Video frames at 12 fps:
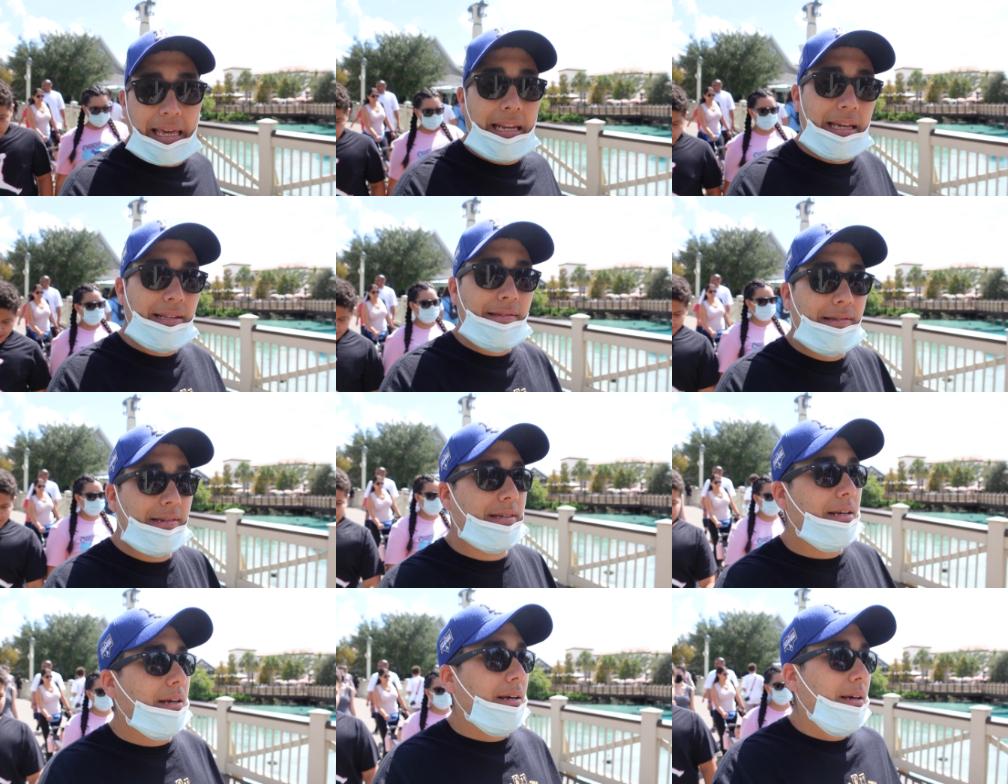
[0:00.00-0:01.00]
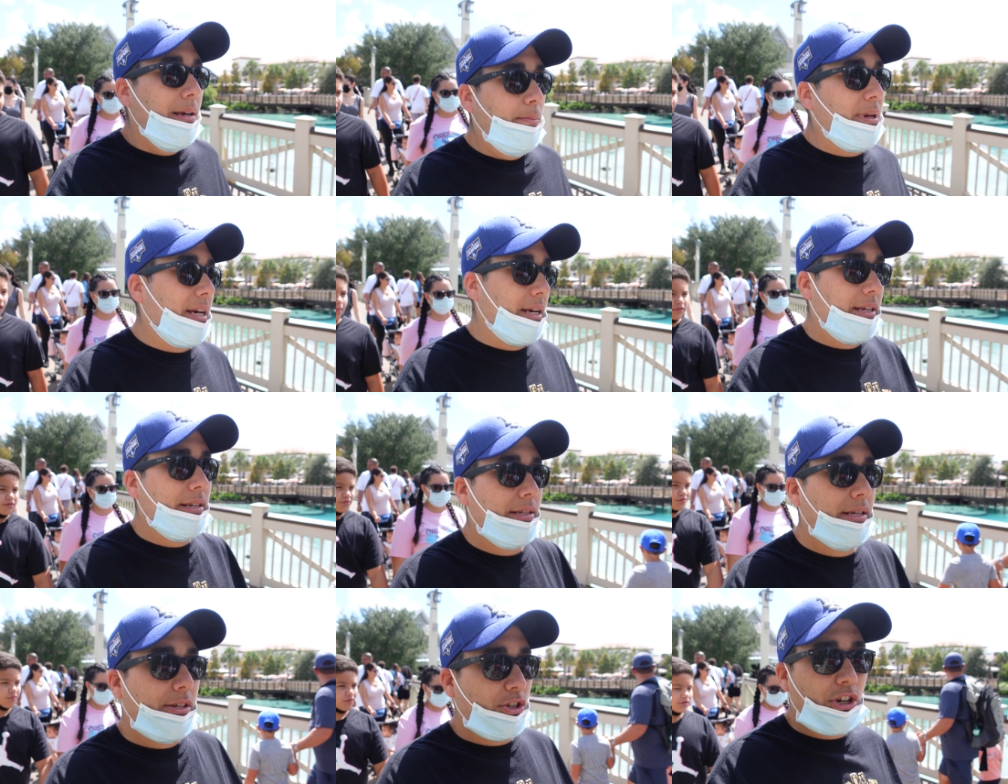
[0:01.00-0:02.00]
Gideon's because
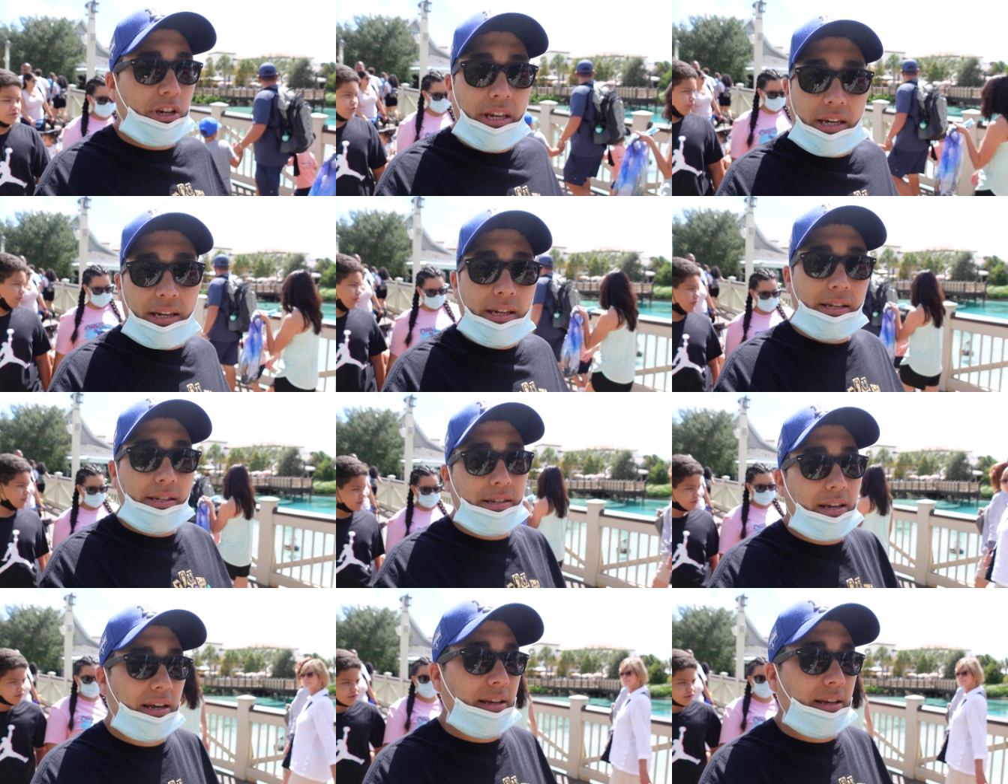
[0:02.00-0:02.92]
these cookies,